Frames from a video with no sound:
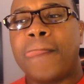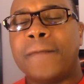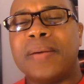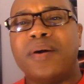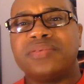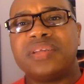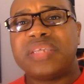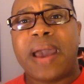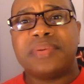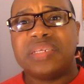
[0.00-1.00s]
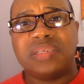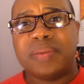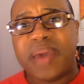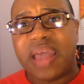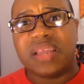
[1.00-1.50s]
But most of the time, she's the
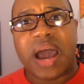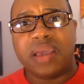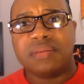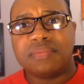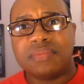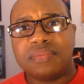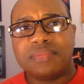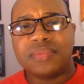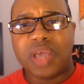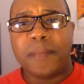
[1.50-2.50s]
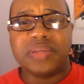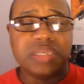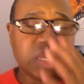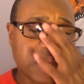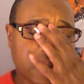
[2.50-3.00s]
bad guy. But she
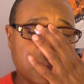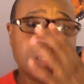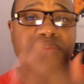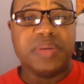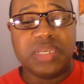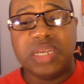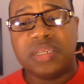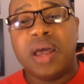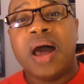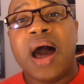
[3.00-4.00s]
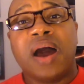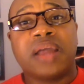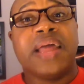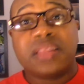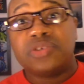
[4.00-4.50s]
is
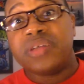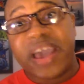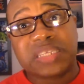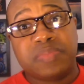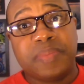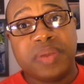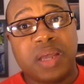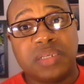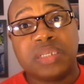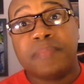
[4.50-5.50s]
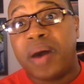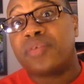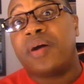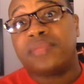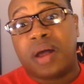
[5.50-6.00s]
connected to the X-Men because she's the
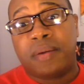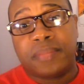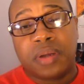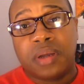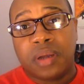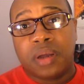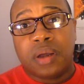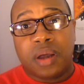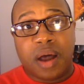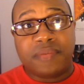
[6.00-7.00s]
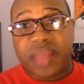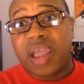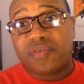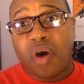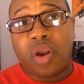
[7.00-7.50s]
mother of
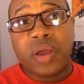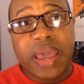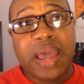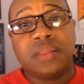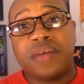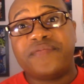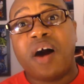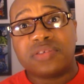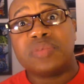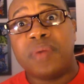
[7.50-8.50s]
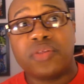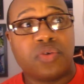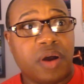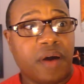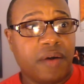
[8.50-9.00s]
Nightcrawler and the foster
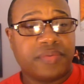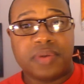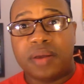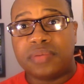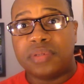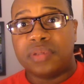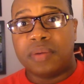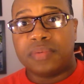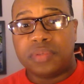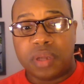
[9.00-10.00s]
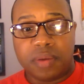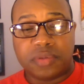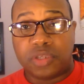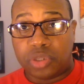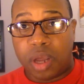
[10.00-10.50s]
mother of
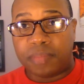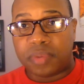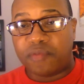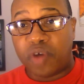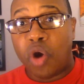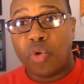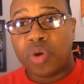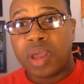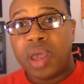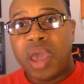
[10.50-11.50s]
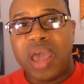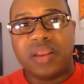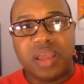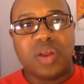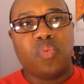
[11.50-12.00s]
Rogue,
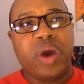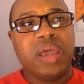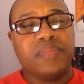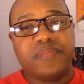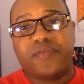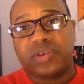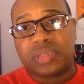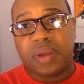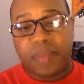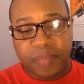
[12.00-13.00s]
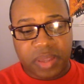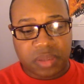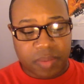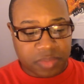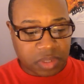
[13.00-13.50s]
and in a way, forcing that makes
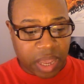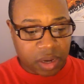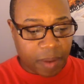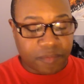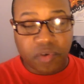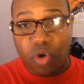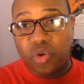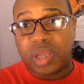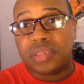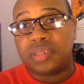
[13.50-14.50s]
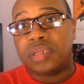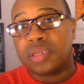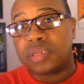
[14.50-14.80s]
Rogue and